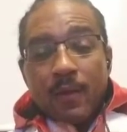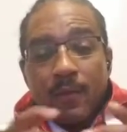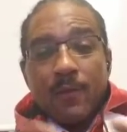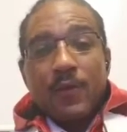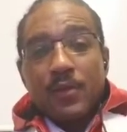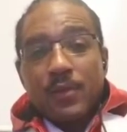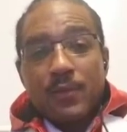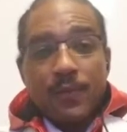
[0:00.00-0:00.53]

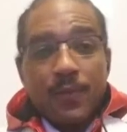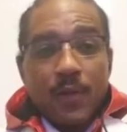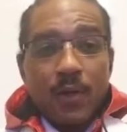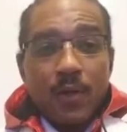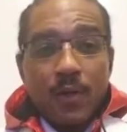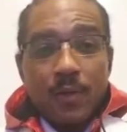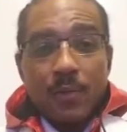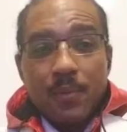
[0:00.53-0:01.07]
First of
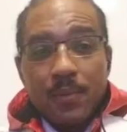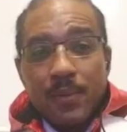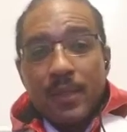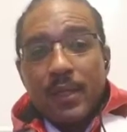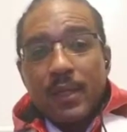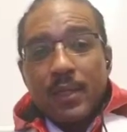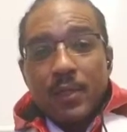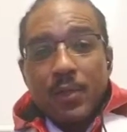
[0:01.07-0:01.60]
all,
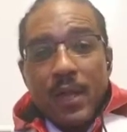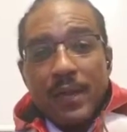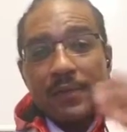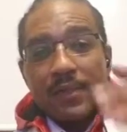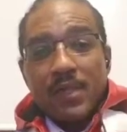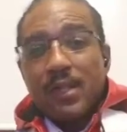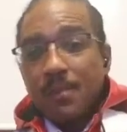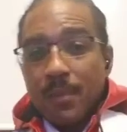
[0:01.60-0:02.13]
you have to
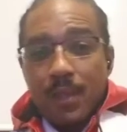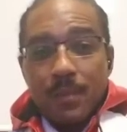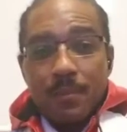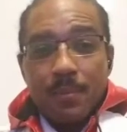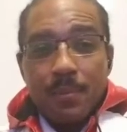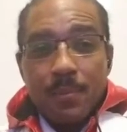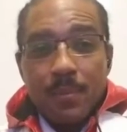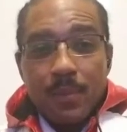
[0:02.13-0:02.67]
come up
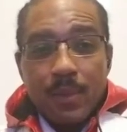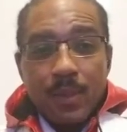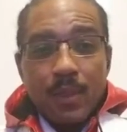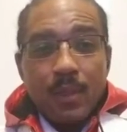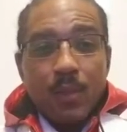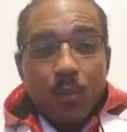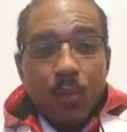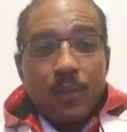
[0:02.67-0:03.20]

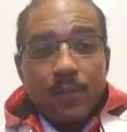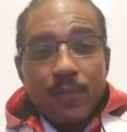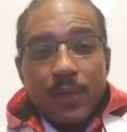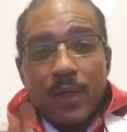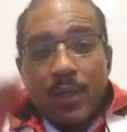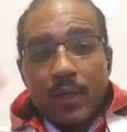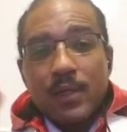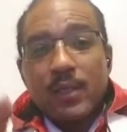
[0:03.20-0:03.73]
with
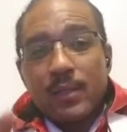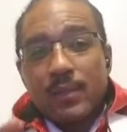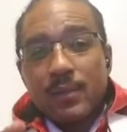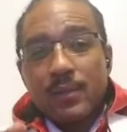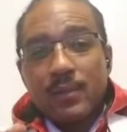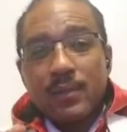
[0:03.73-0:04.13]
a good